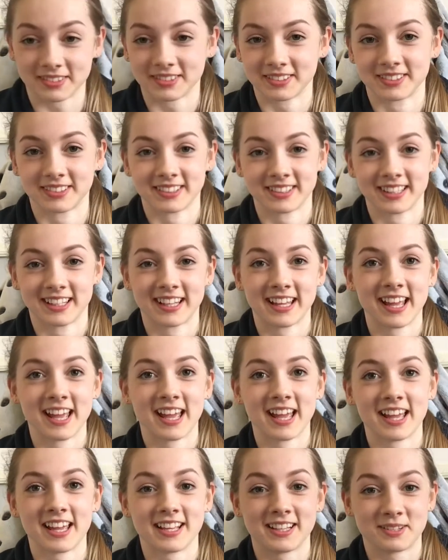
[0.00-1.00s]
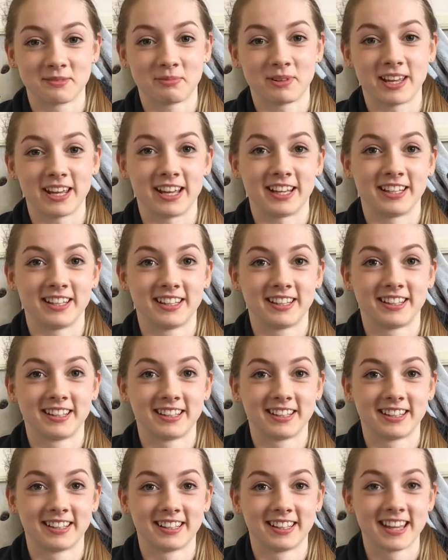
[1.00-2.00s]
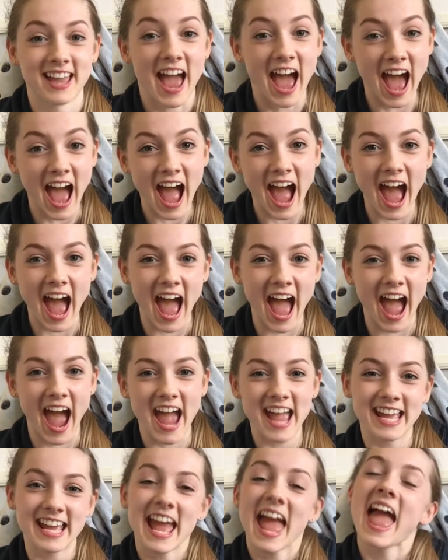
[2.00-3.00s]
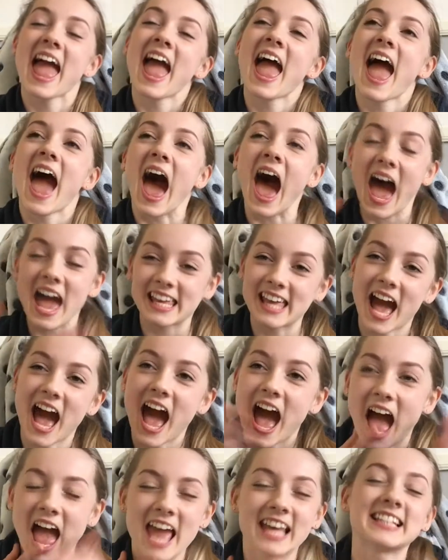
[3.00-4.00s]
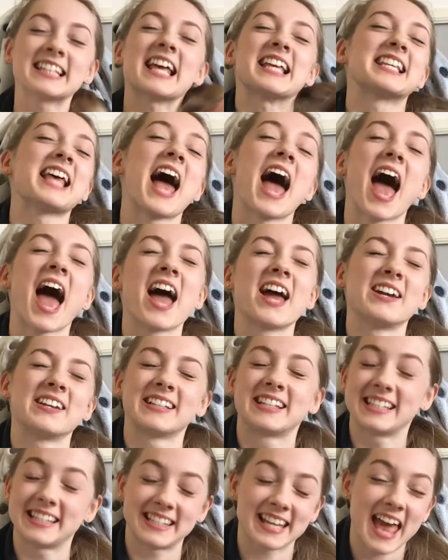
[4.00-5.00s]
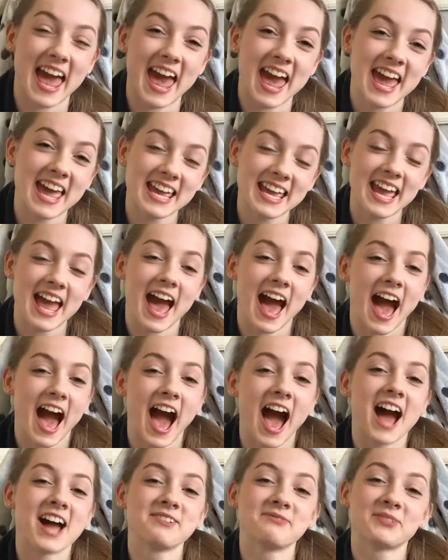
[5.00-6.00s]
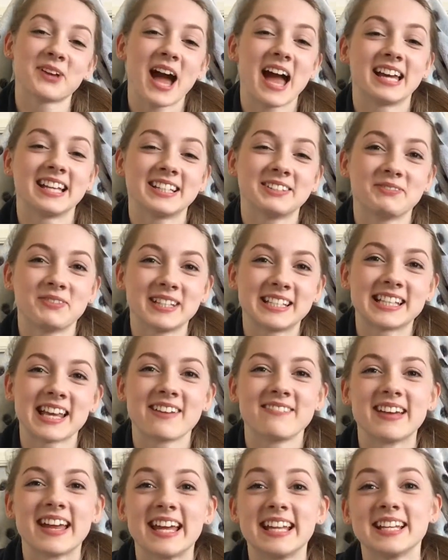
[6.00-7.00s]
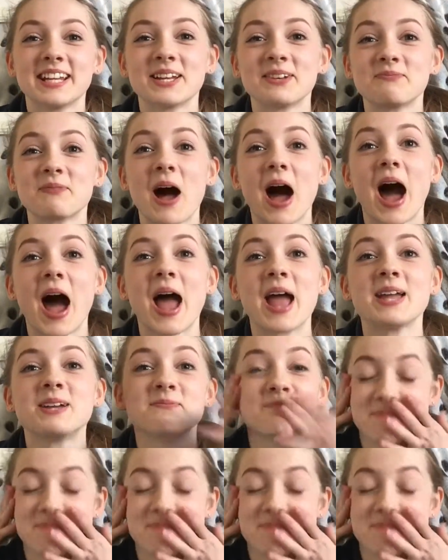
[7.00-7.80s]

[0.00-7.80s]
video? Is it playing? Hi! Hi guys, so today I'm going to be doing my